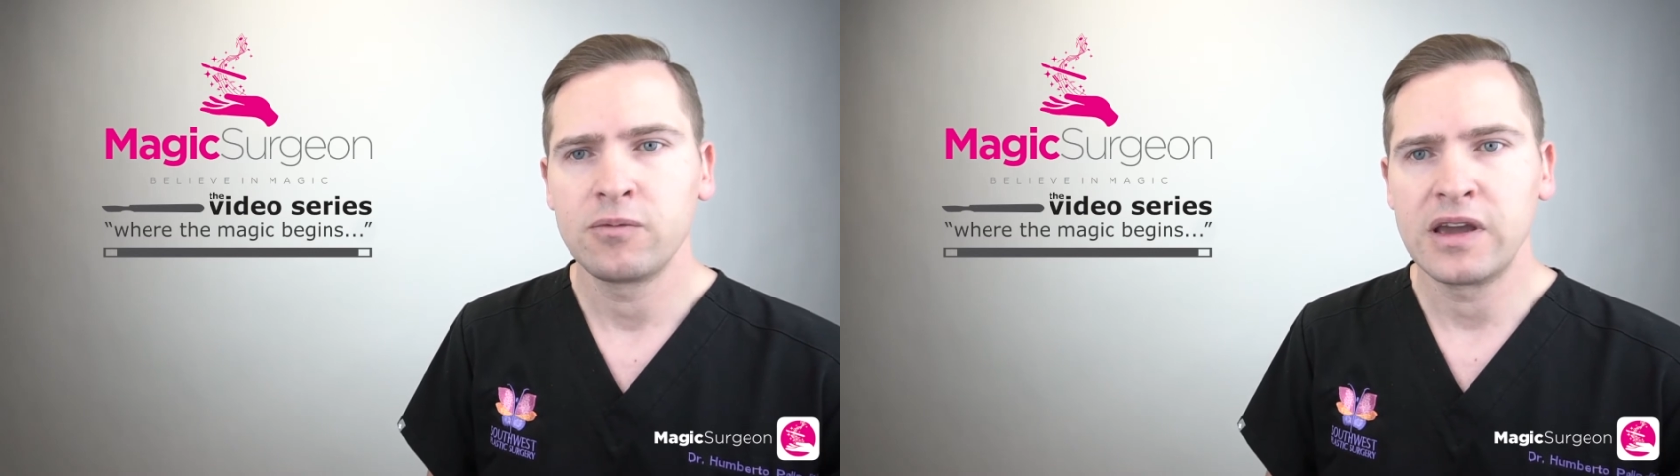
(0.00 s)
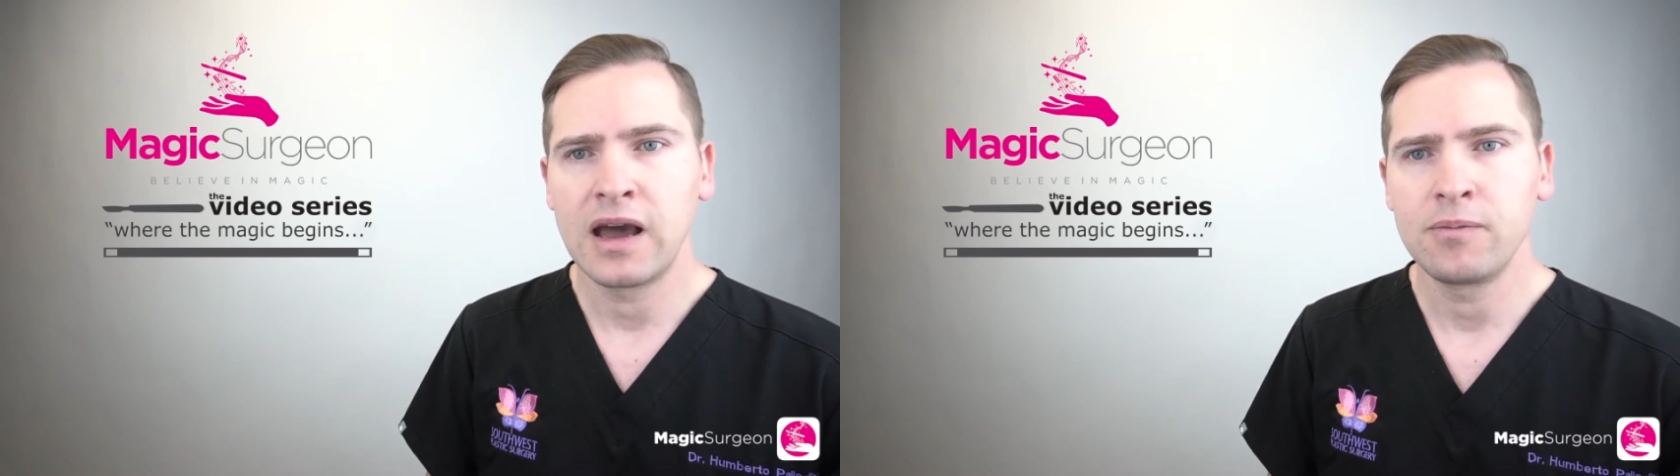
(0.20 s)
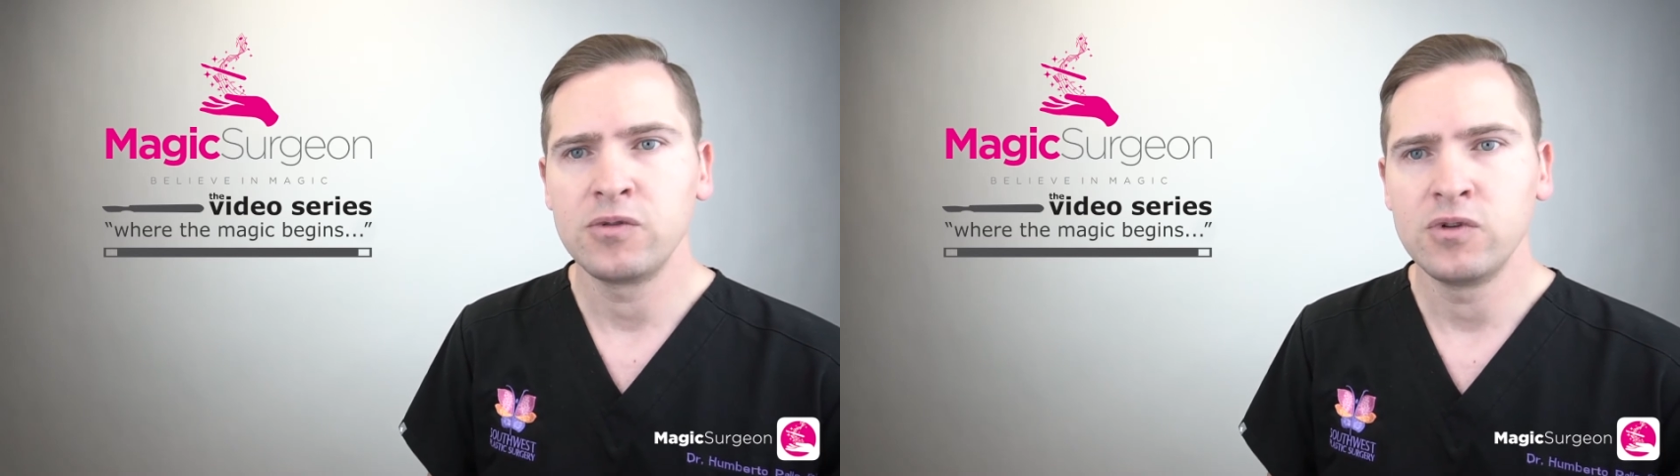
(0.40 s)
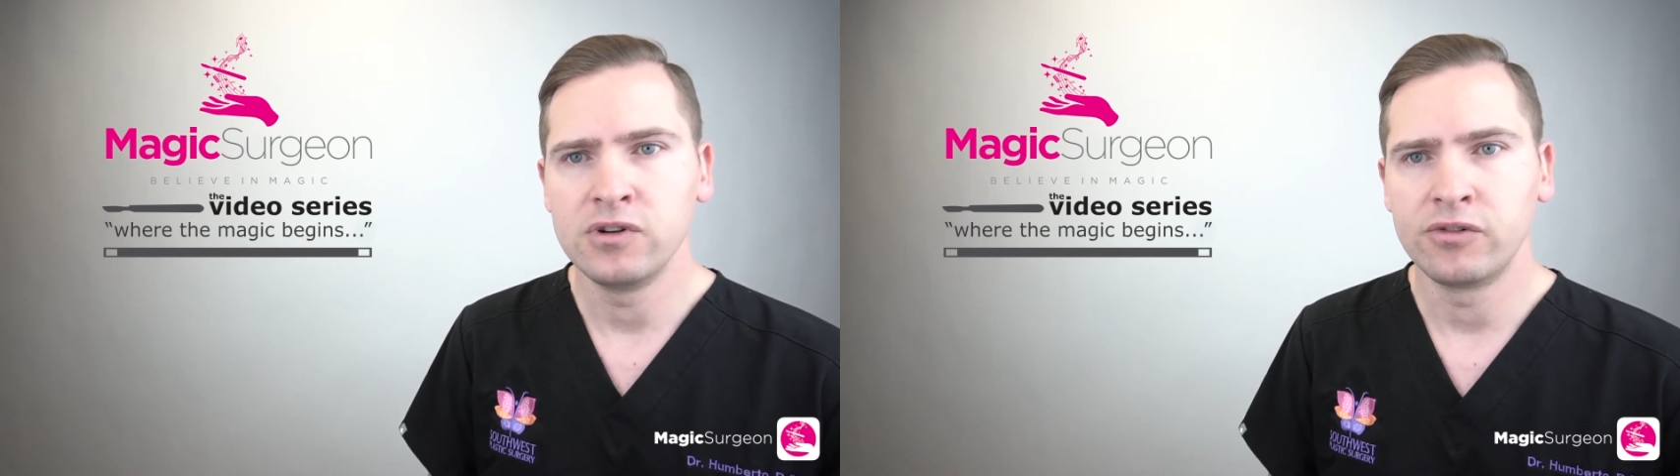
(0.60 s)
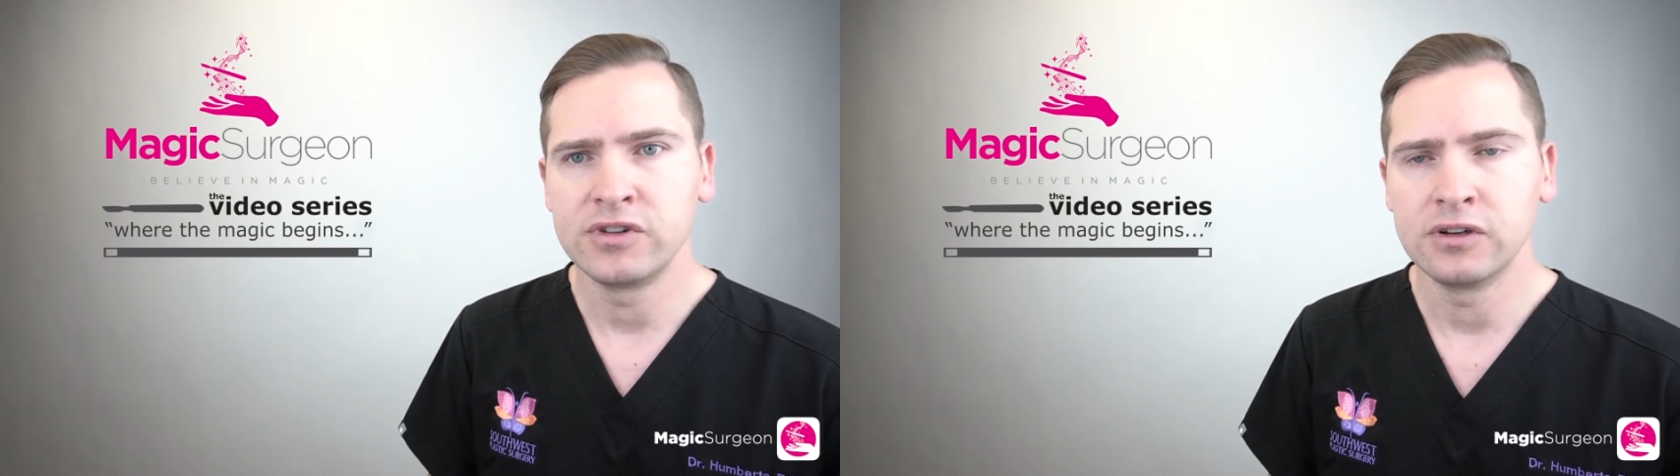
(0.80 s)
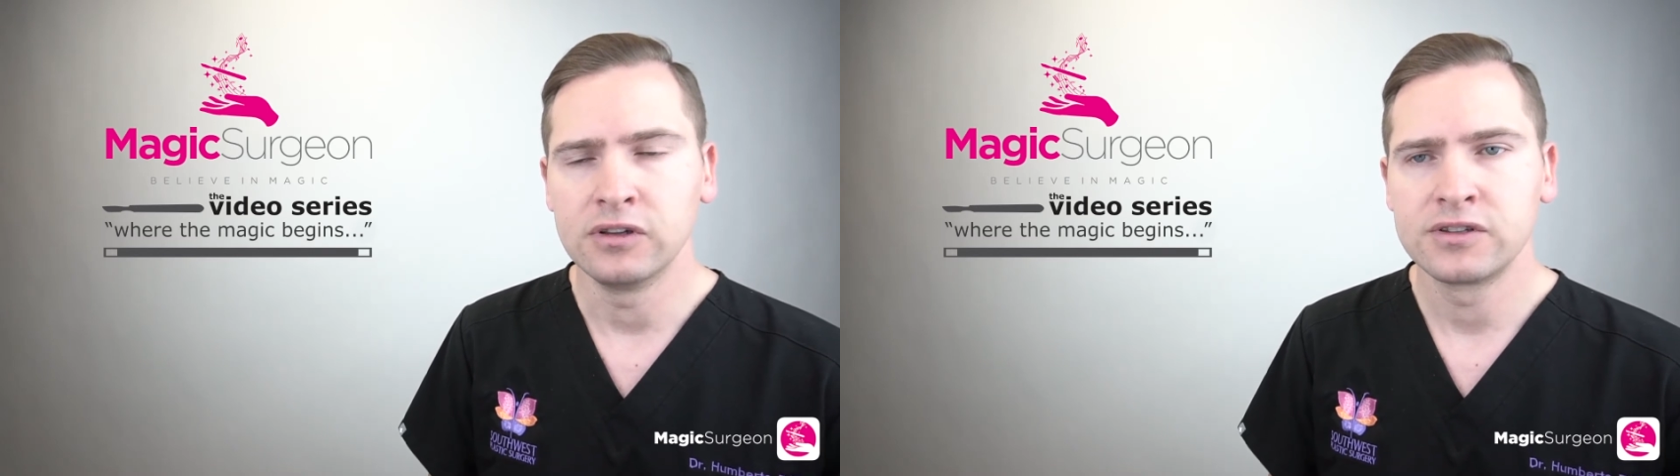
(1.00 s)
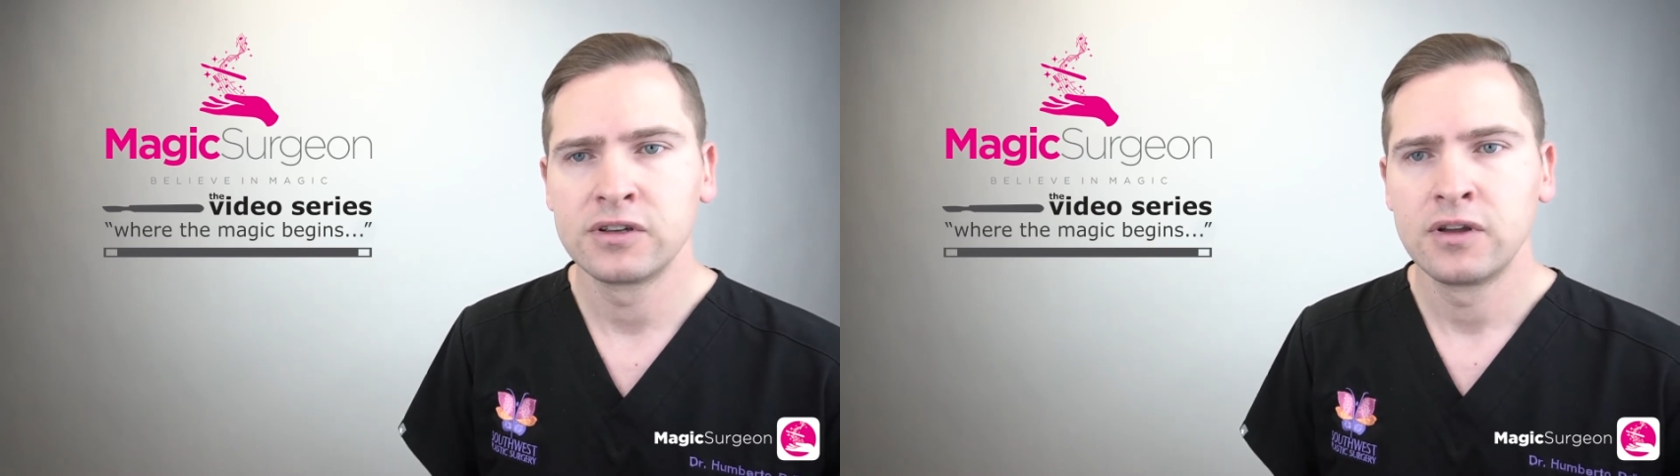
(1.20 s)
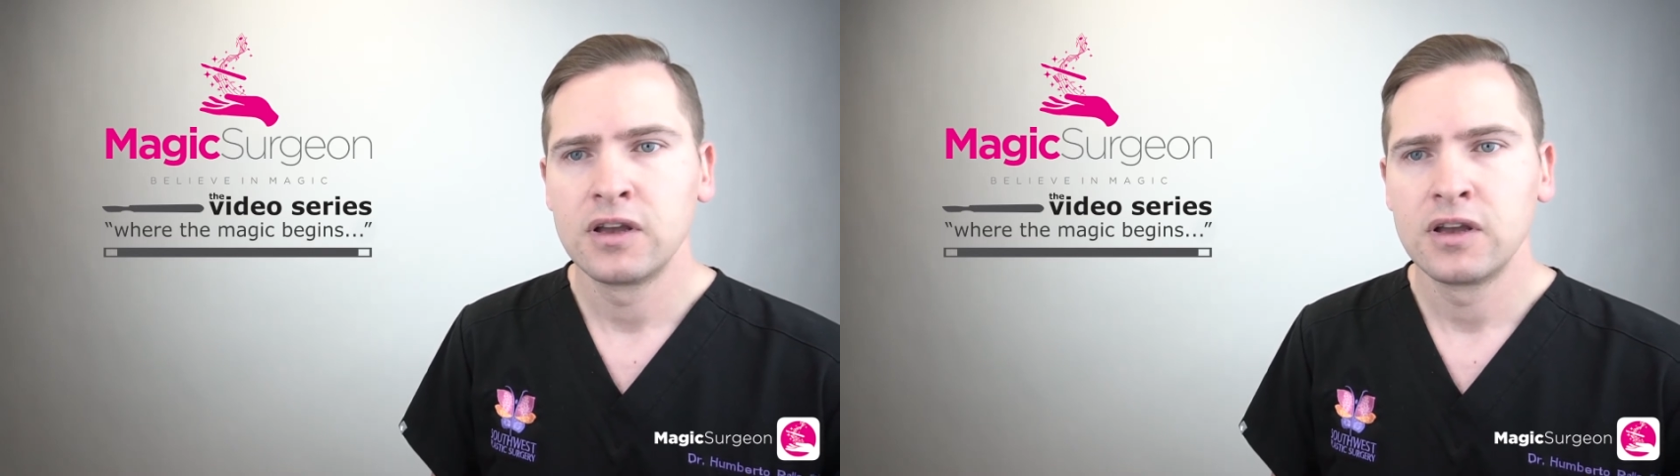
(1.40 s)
be happy with your results.